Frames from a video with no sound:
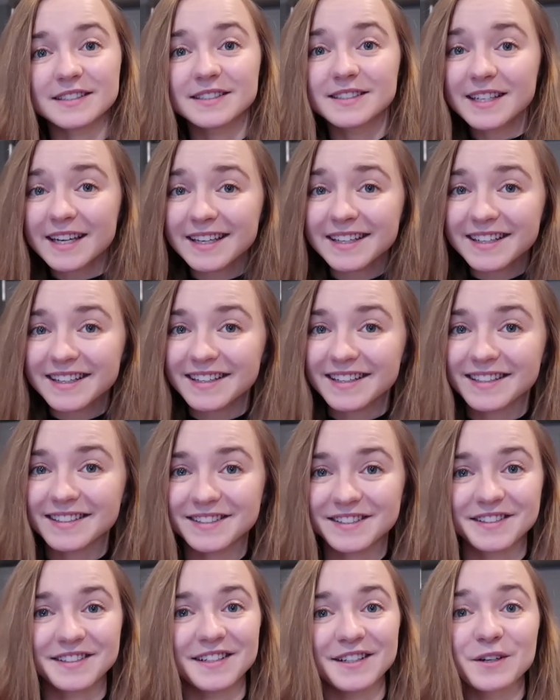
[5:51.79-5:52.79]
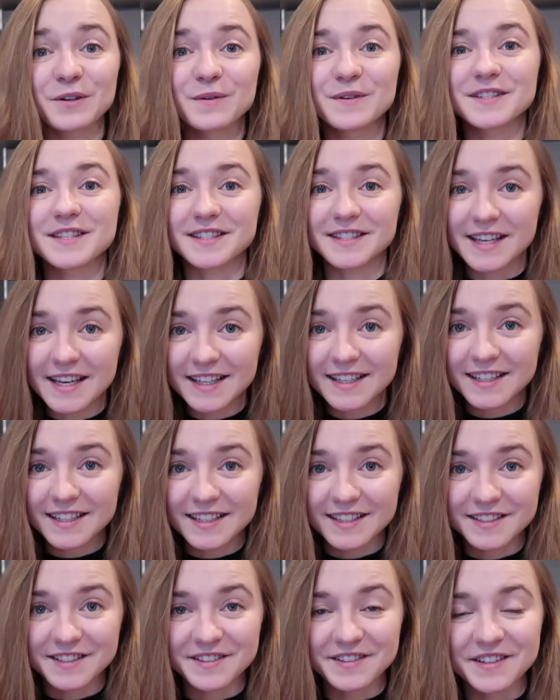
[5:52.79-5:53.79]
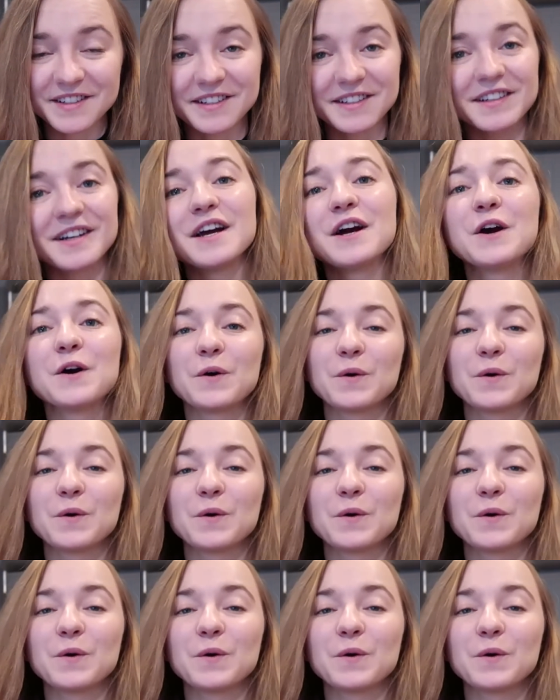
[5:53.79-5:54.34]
a data engineer who is a data engineer,